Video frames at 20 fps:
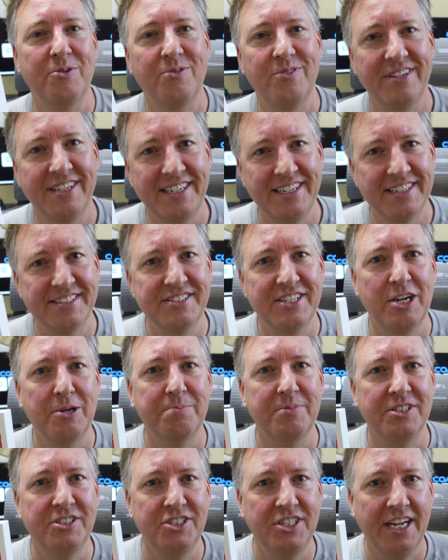It really does
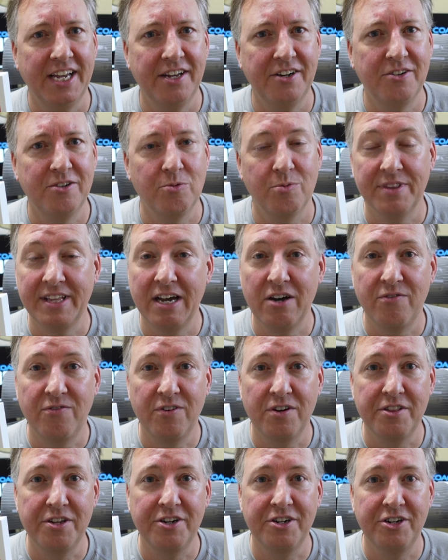help the channel. Without
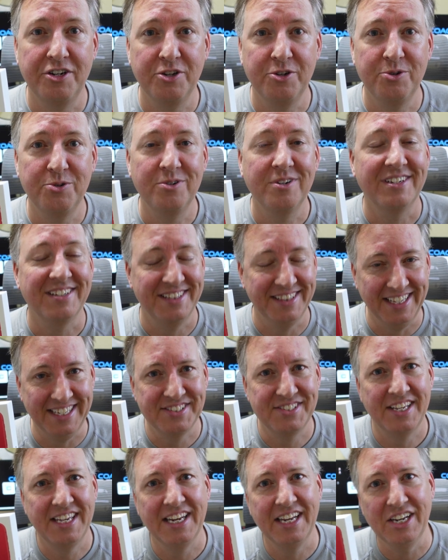further ado,
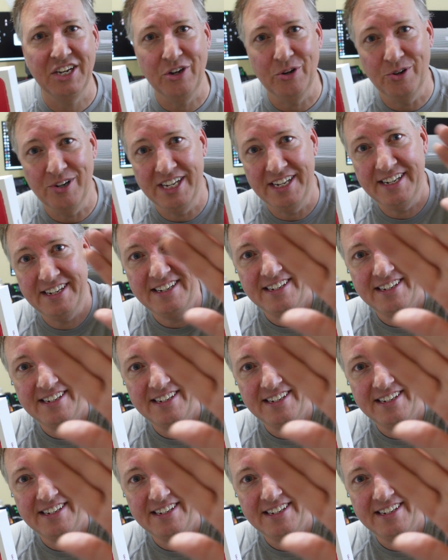let's get into it.